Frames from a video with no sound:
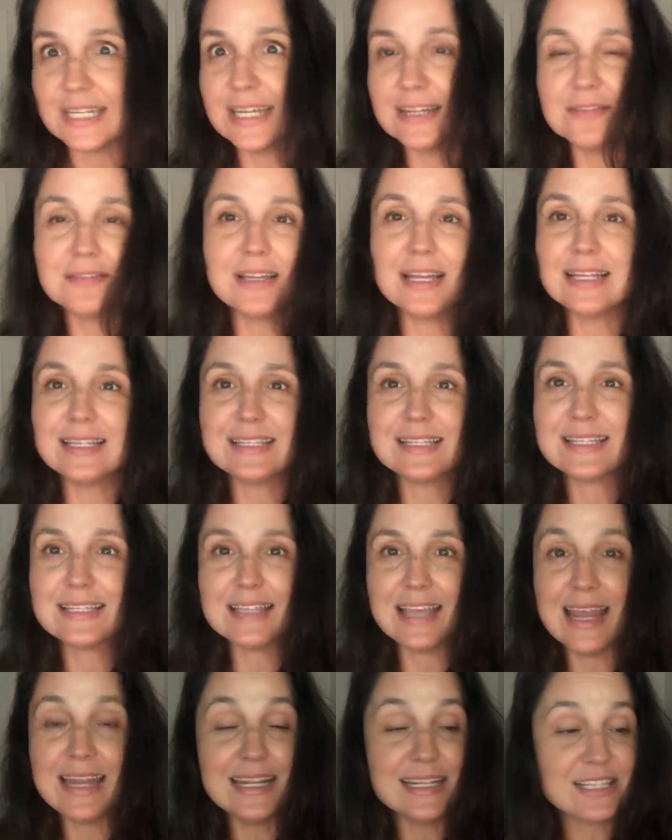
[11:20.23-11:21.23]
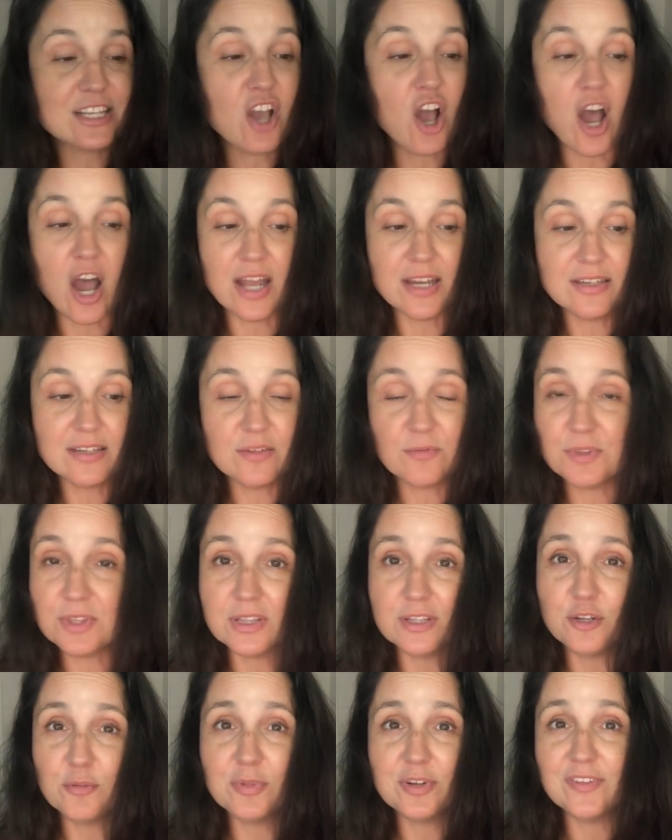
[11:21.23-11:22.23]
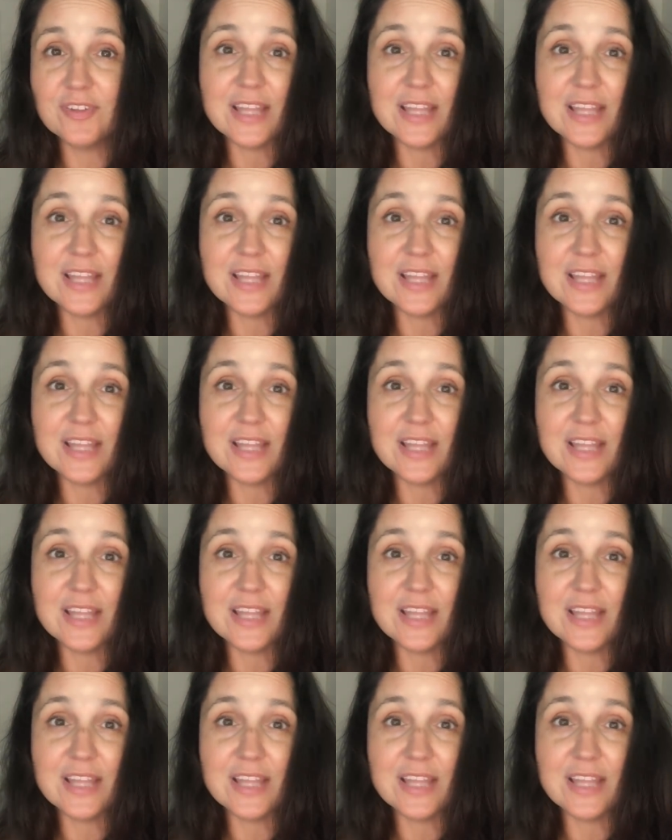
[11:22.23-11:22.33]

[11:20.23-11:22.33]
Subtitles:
It's cotton with a little bit of